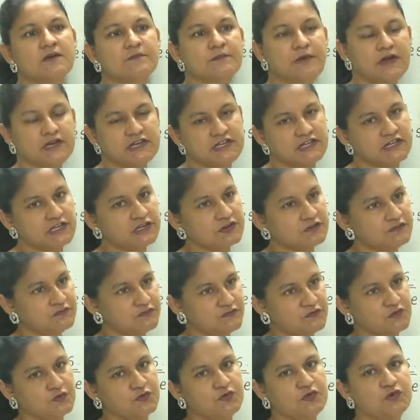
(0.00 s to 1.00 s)
particular
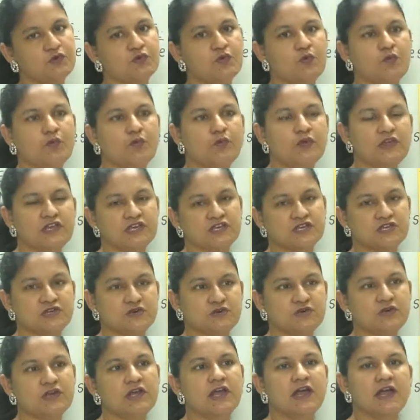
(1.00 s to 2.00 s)
food we
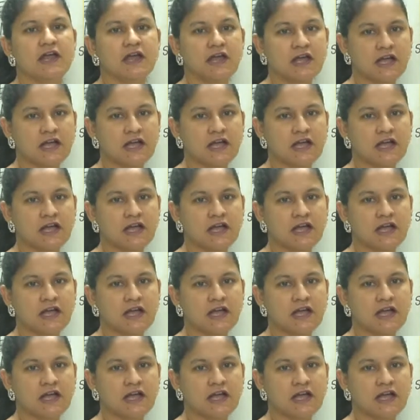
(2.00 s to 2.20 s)
should